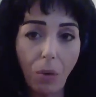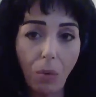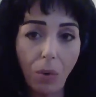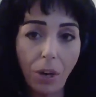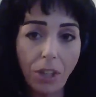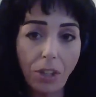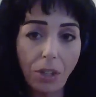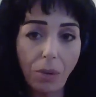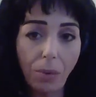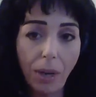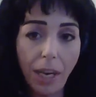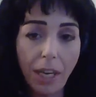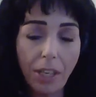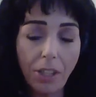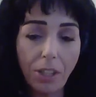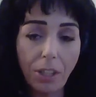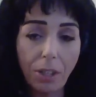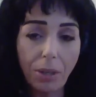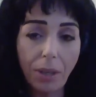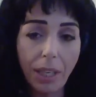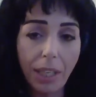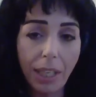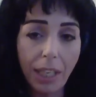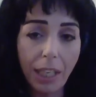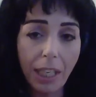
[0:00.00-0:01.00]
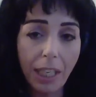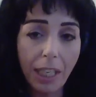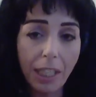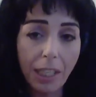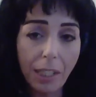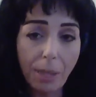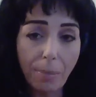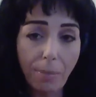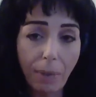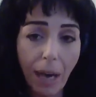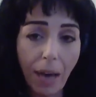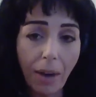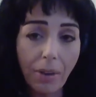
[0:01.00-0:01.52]
What do I do? And it is
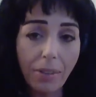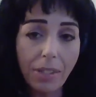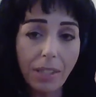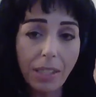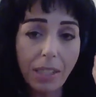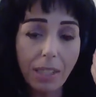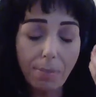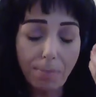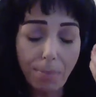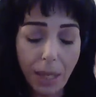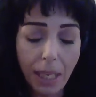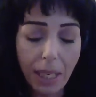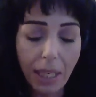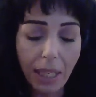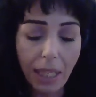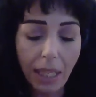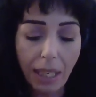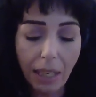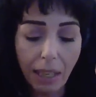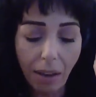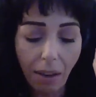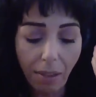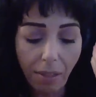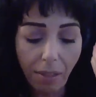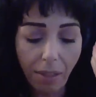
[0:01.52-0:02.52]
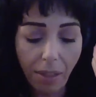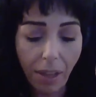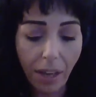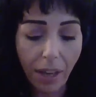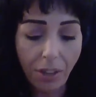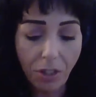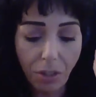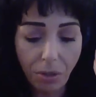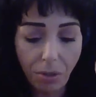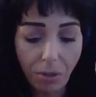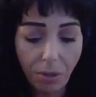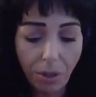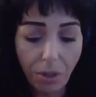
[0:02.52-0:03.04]
about speaking the
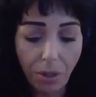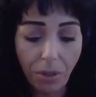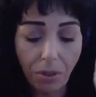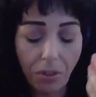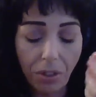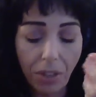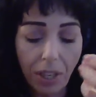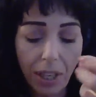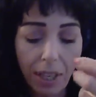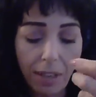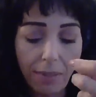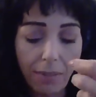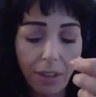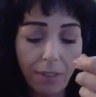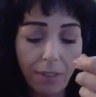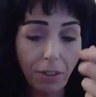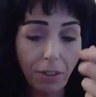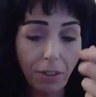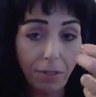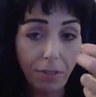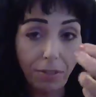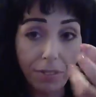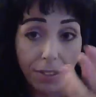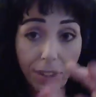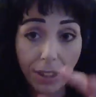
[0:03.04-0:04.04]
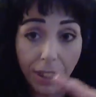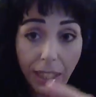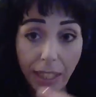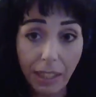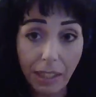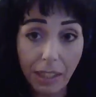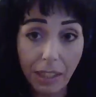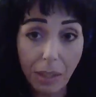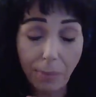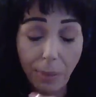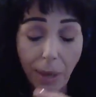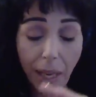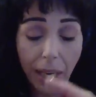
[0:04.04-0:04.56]
truth, even feel like
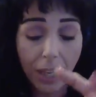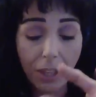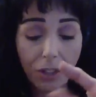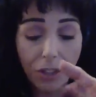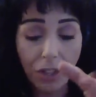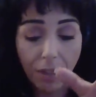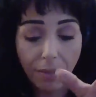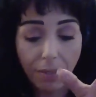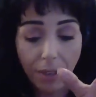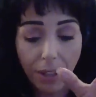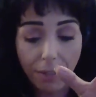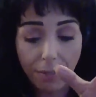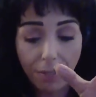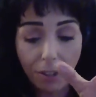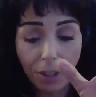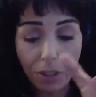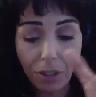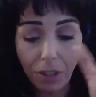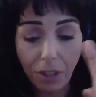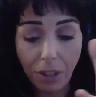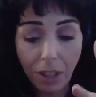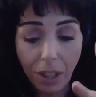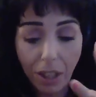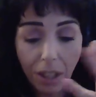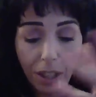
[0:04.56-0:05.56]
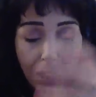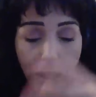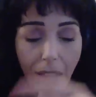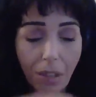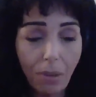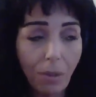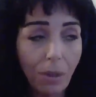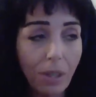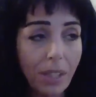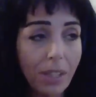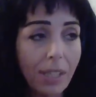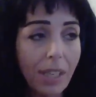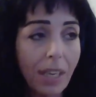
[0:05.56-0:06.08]
this page, even if you're,
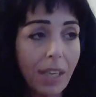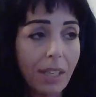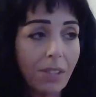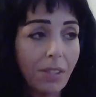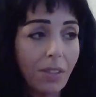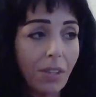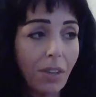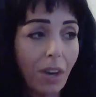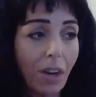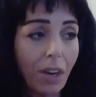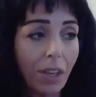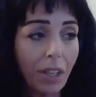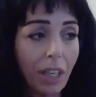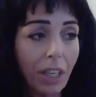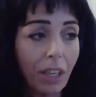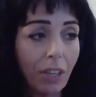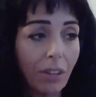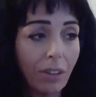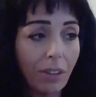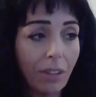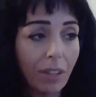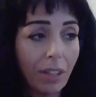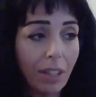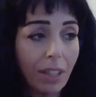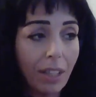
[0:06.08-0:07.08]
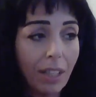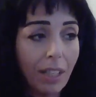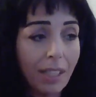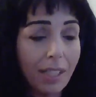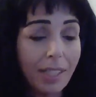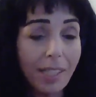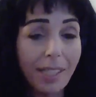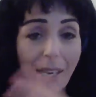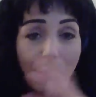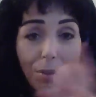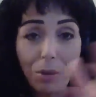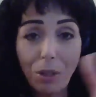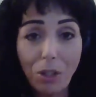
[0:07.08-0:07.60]
what is that song, you know,
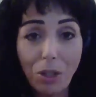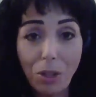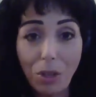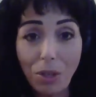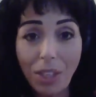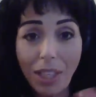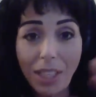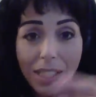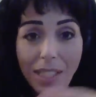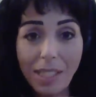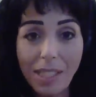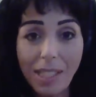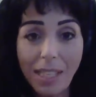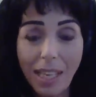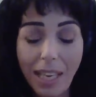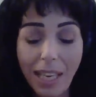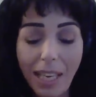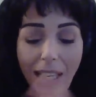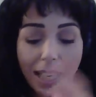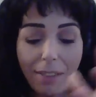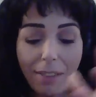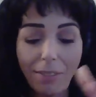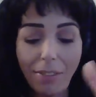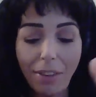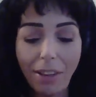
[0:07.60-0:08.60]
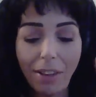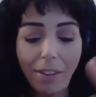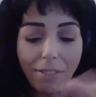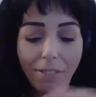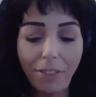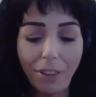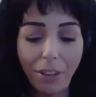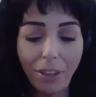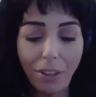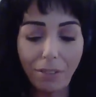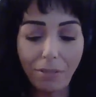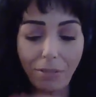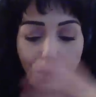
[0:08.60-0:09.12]
say what you need to say, even
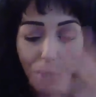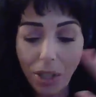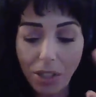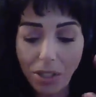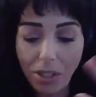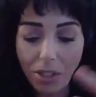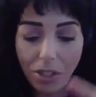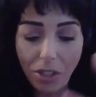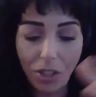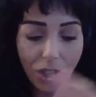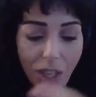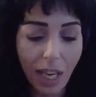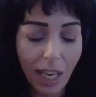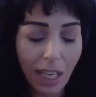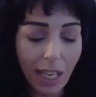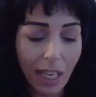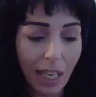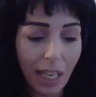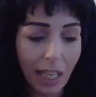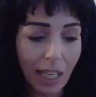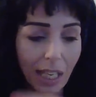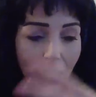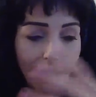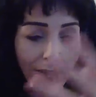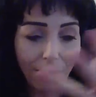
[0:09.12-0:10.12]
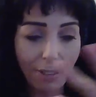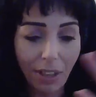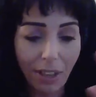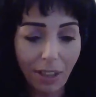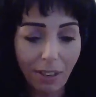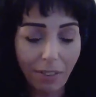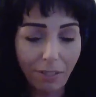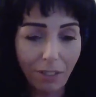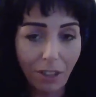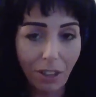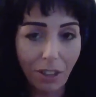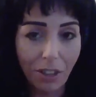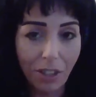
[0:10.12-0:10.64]
if your voice is shaking, even
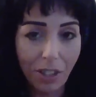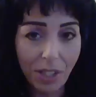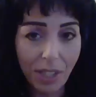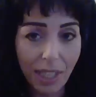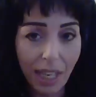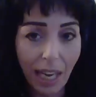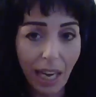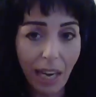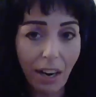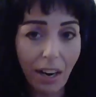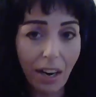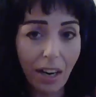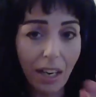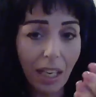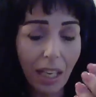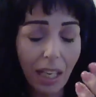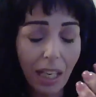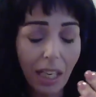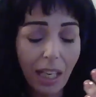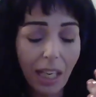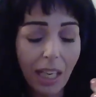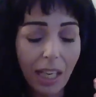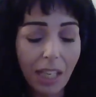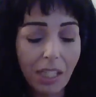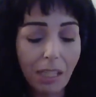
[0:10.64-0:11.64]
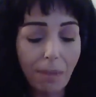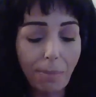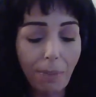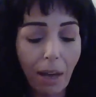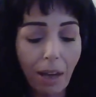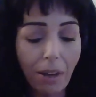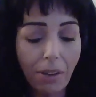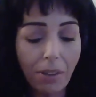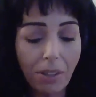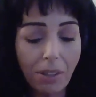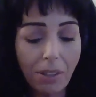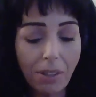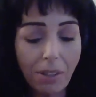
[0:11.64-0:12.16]
if you're scared. It's
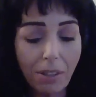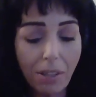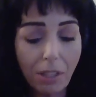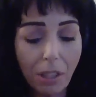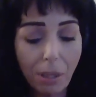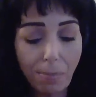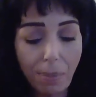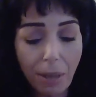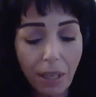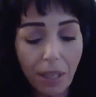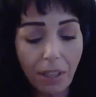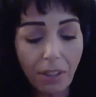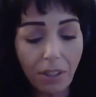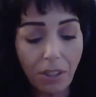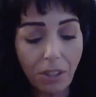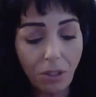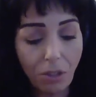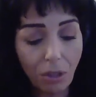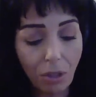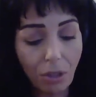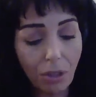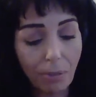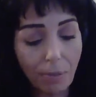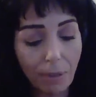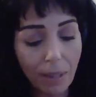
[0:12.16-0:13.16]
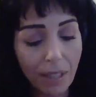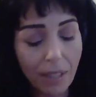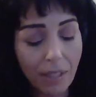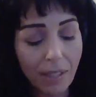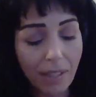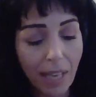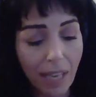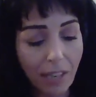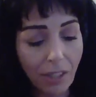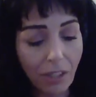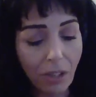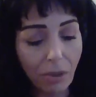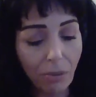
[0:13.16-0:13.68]
about speaking the truth because
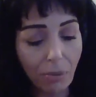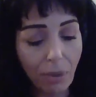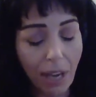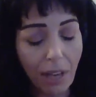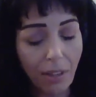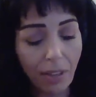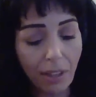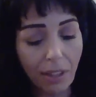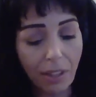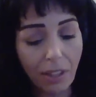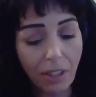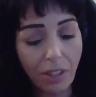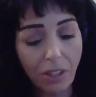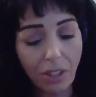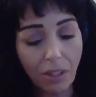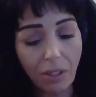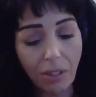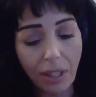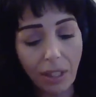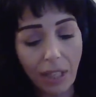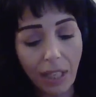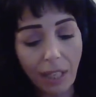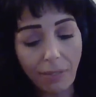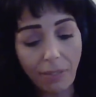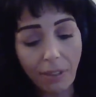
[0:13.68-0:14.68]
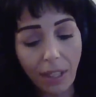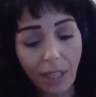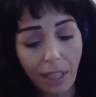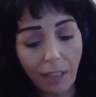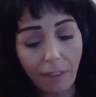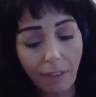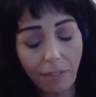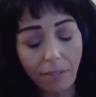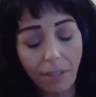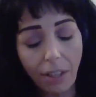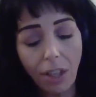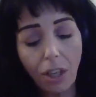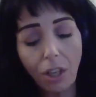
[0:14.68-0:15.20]
that's the right thing to do, even
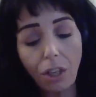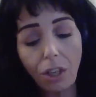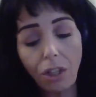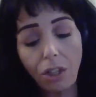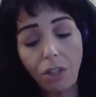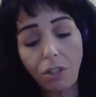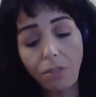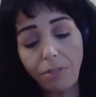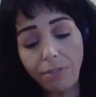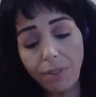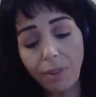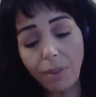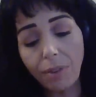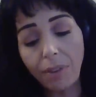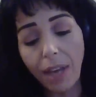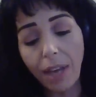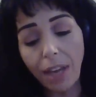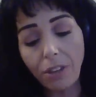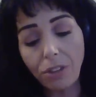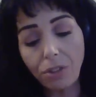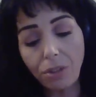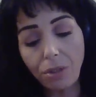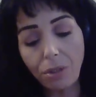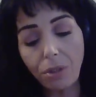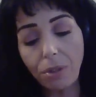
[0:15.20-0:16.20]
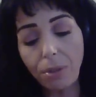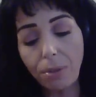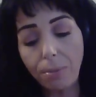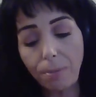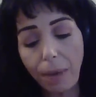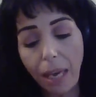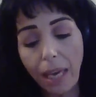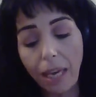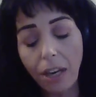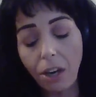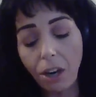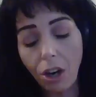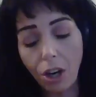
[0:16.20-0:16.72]
if you feel that truth
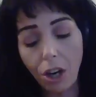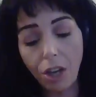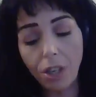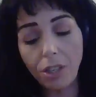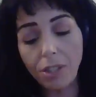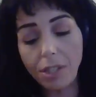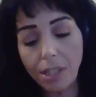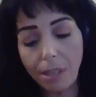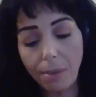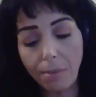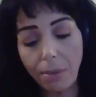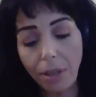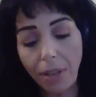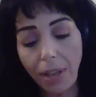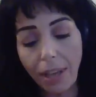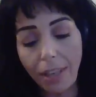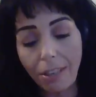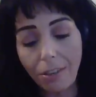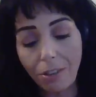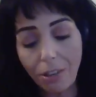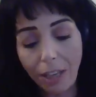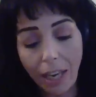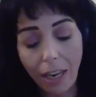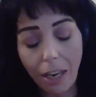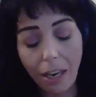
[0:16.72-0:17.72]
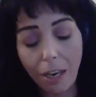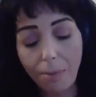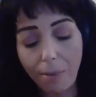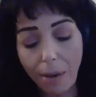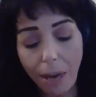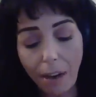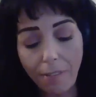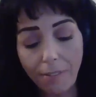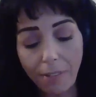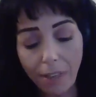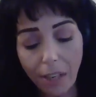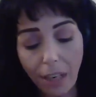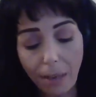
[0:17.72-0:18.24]
may hurt someone that you care
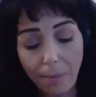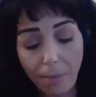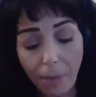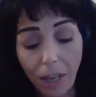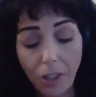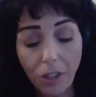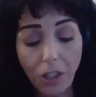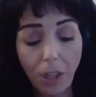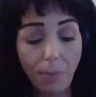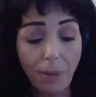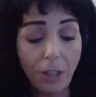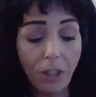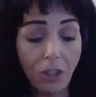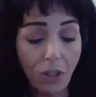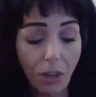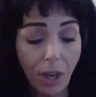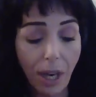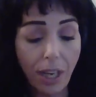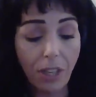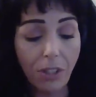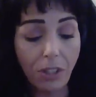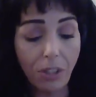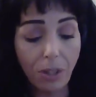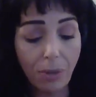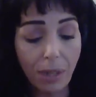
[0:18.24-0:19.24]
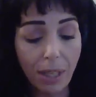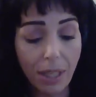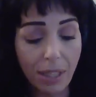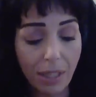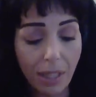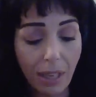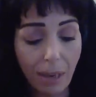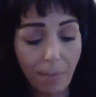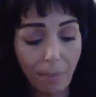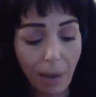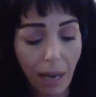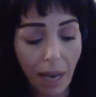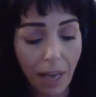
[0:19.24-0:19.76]
about very much. I mean, try to do it as
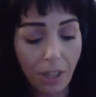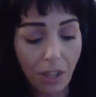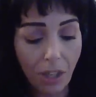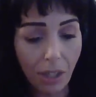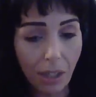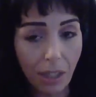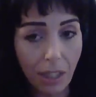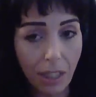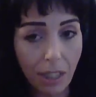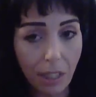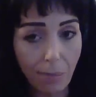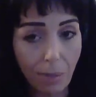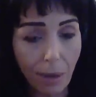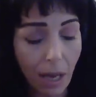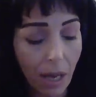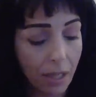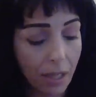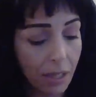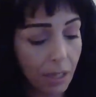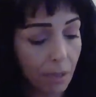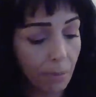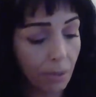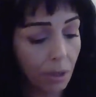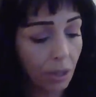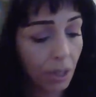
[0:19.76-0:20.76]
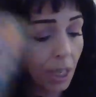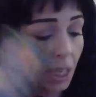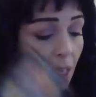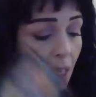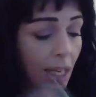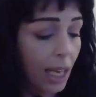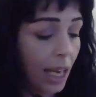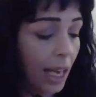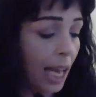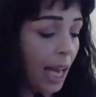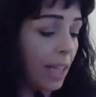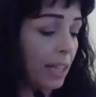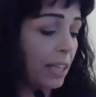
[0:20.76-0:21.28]
compassionately as possible.
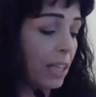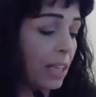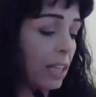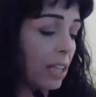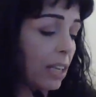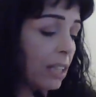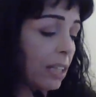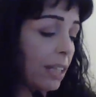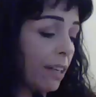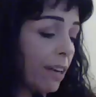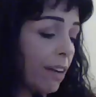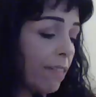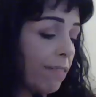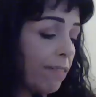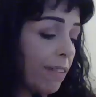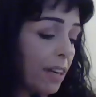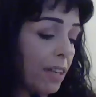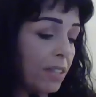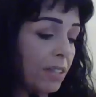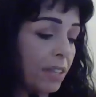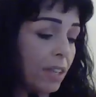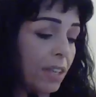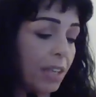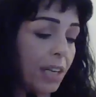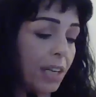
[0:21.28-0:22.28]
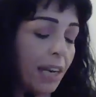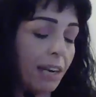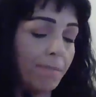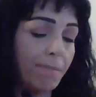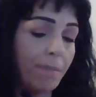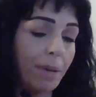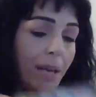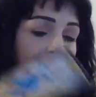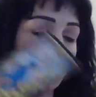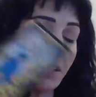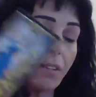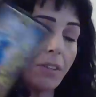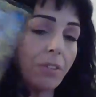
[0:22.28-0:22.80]
And then the clarifier is the Nine of
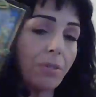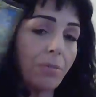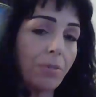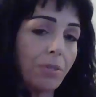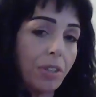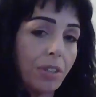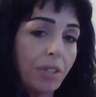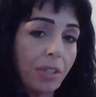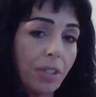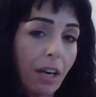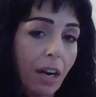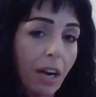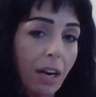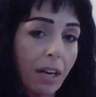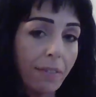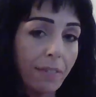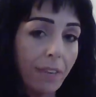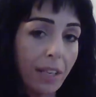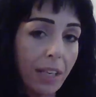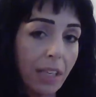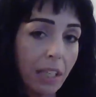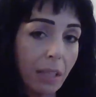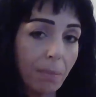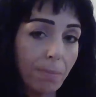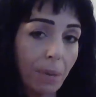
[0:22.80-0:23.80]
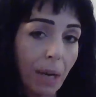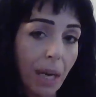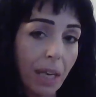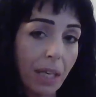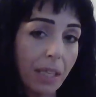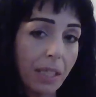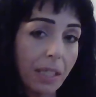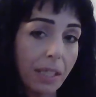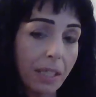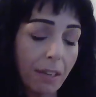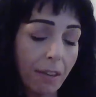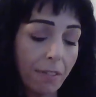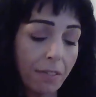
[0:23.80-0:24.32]
Pentacles, which is a card of
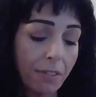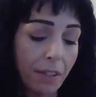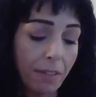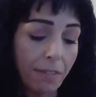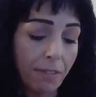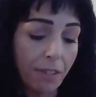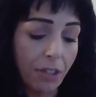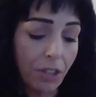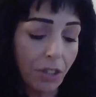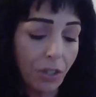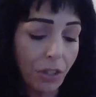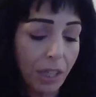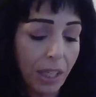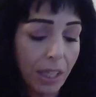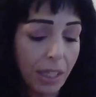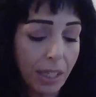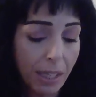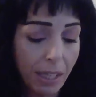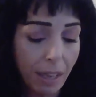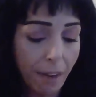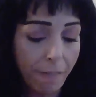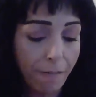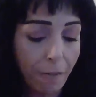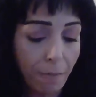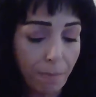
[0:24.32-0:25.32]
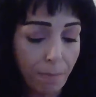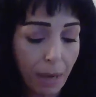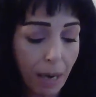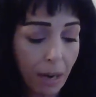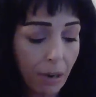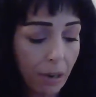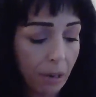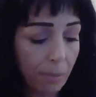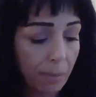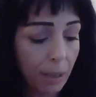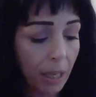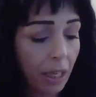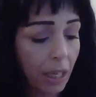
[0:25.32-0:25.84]
independence, self-sufficiency,
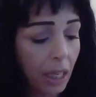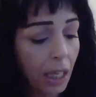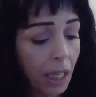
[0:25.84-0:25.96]
self-empowerment.